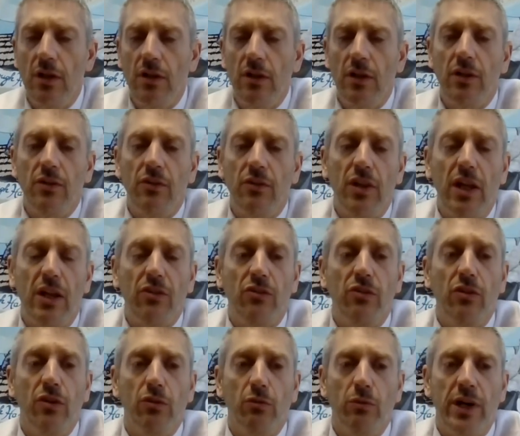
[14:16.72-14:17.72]
That's
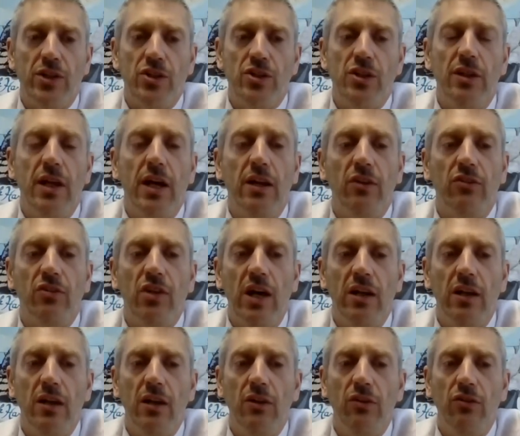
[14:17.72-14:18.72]
the direction that it's
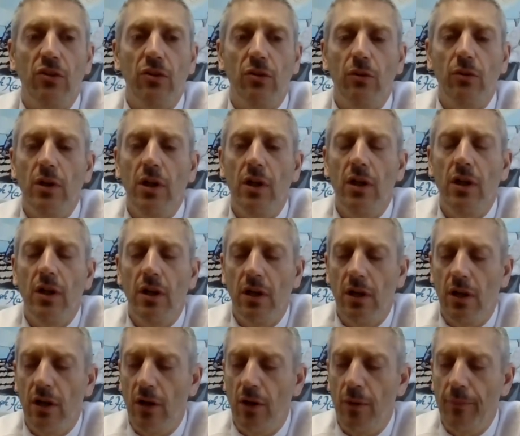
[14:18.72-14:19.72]
headed into.
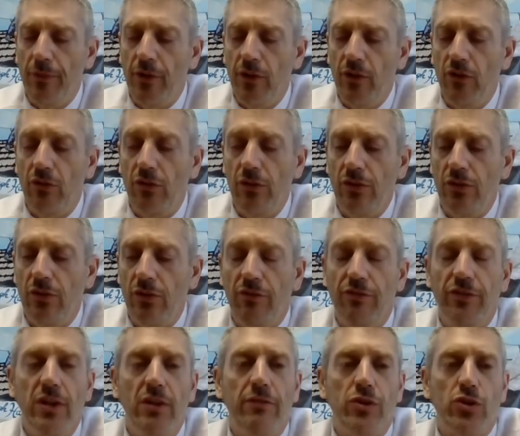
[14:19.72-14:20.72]
The
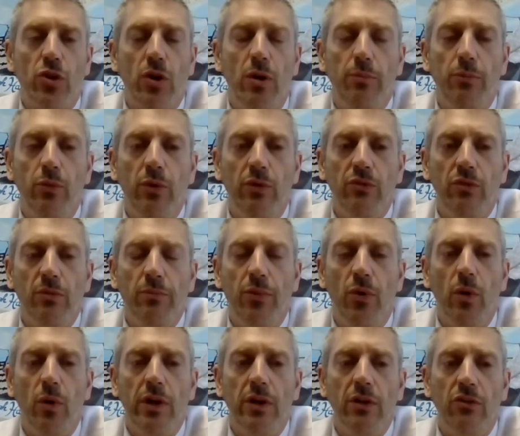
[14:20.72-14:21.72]
defeat of Trump was
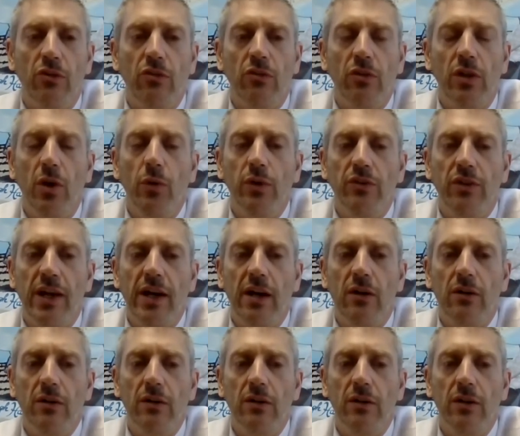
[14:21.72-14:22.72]
important to slow it
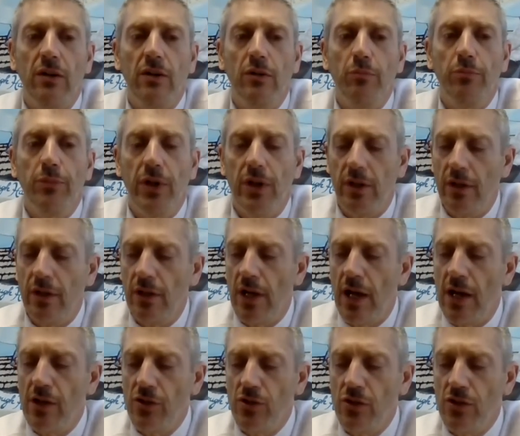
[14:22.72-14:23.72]
down, but
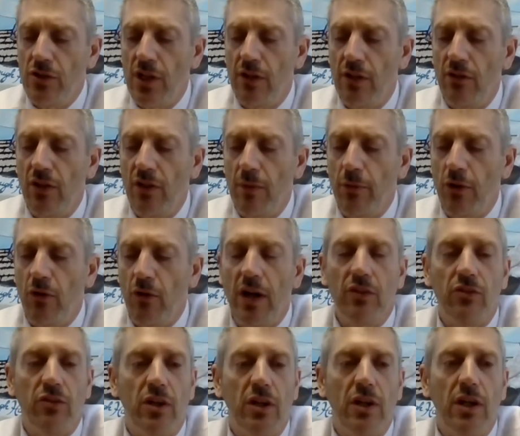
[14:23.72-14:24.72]
as you said, the
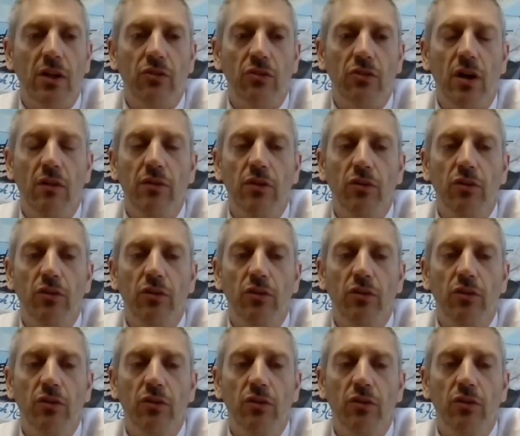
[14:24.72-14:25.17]
Democrats cannot solve